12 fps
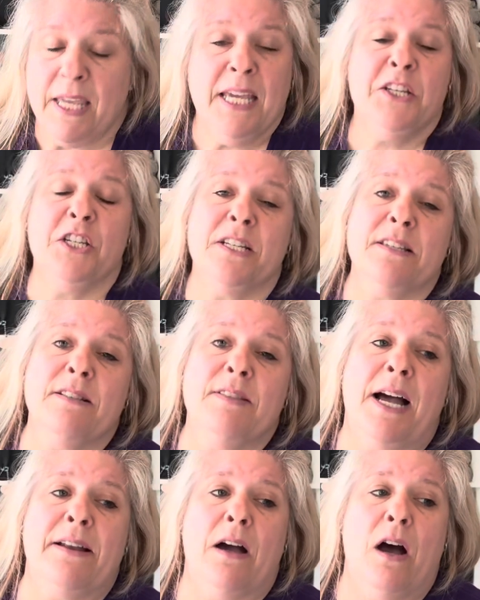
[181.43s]
she does a
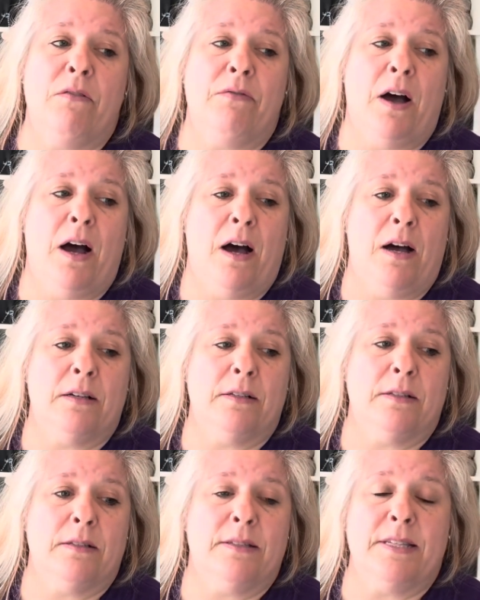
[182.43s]
lot of
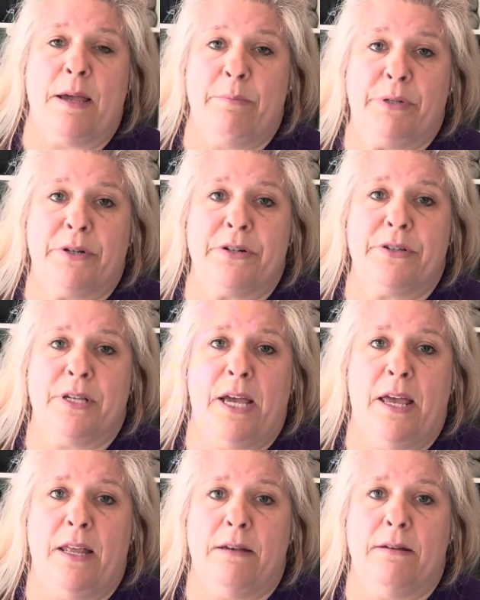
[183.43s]
samplers
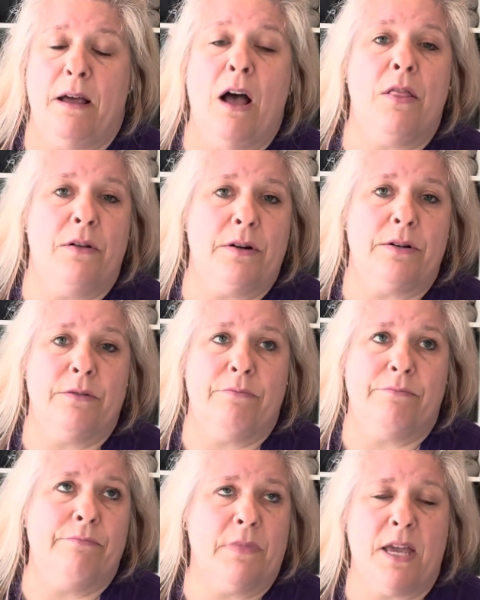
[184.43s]
and other
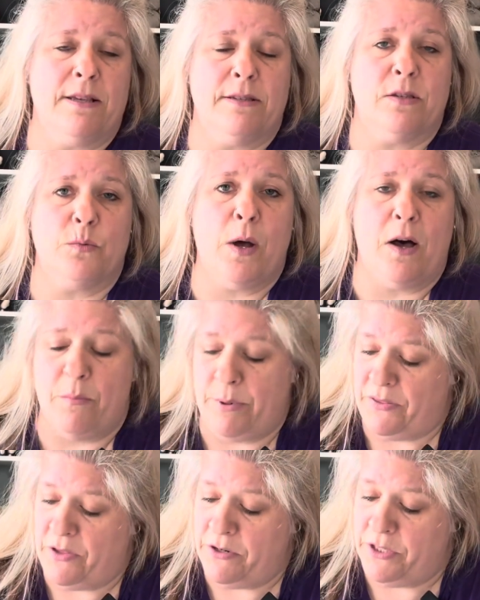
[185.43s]
things as well,
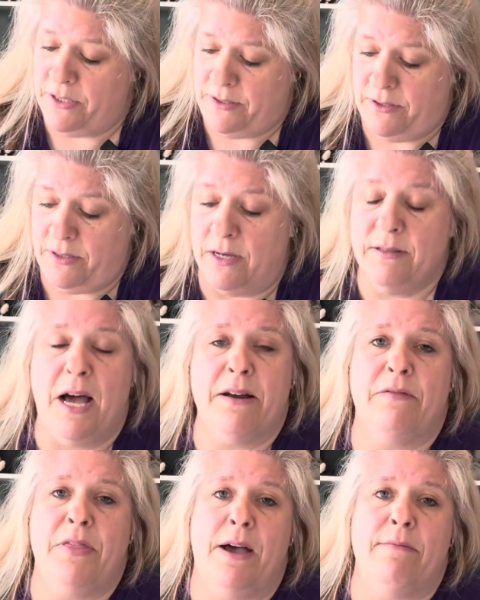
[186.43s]
but they're just, a lot
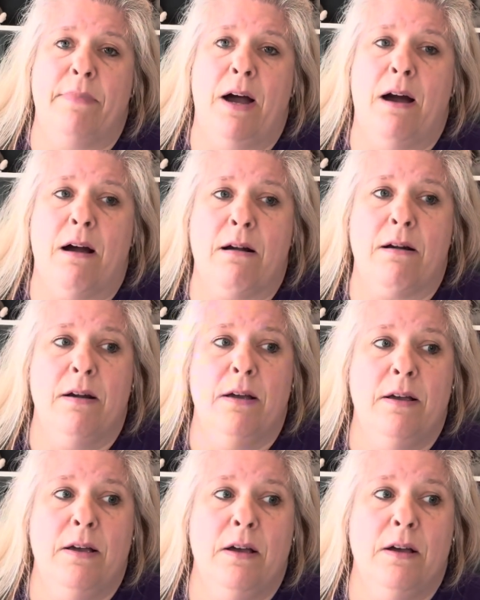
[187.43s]
of them are,
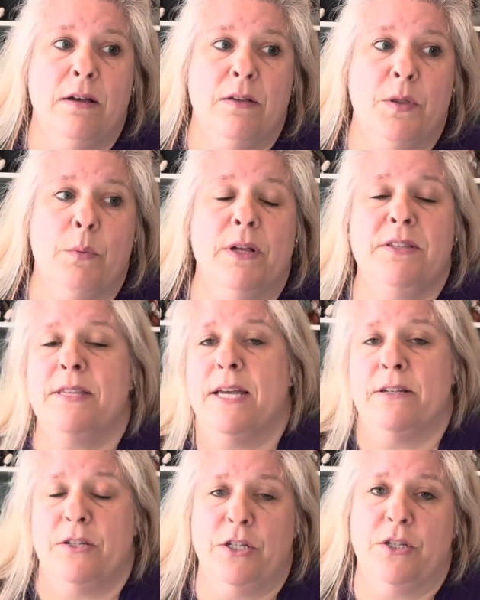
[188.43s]
the ones
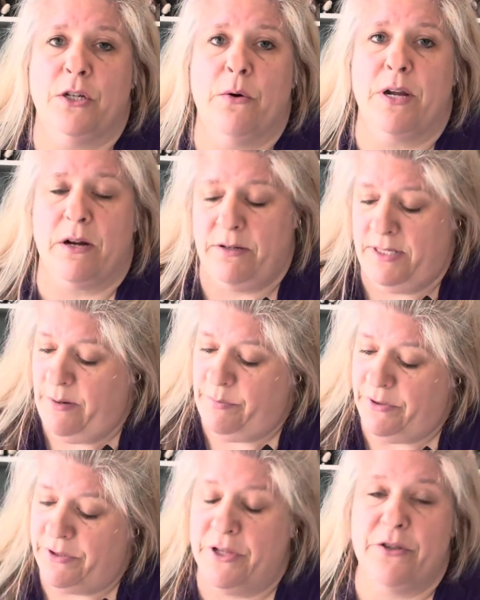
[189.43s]
that she's showing are
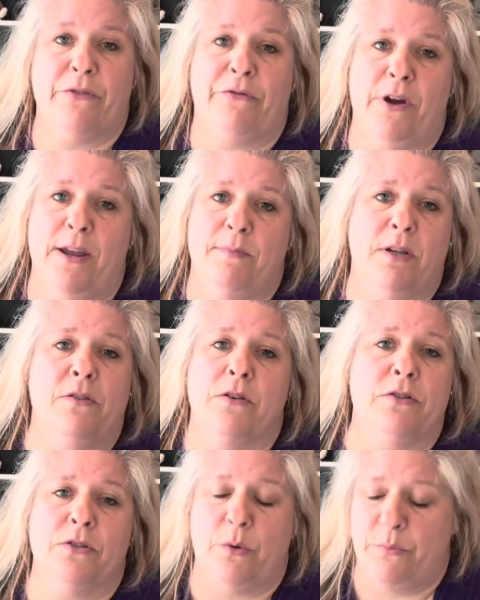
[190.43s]
samplers, and they're framed and they're
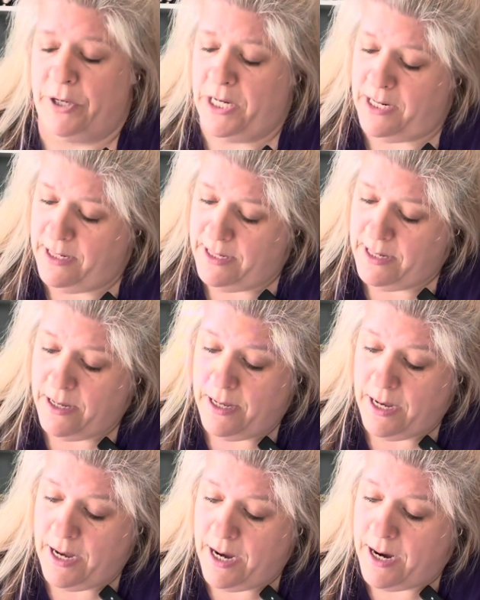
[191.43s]
so pretty.
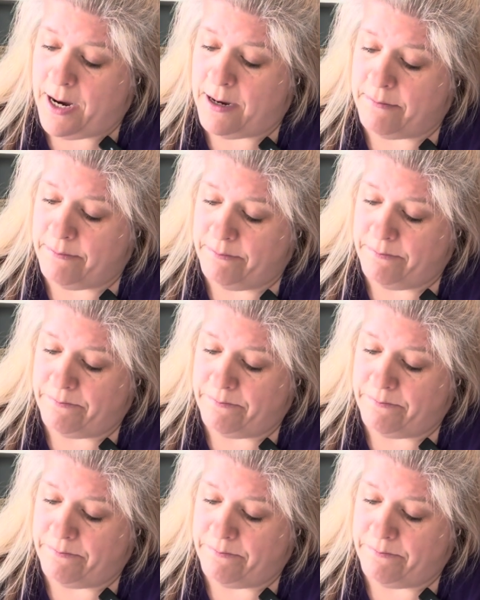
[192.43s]
Amanda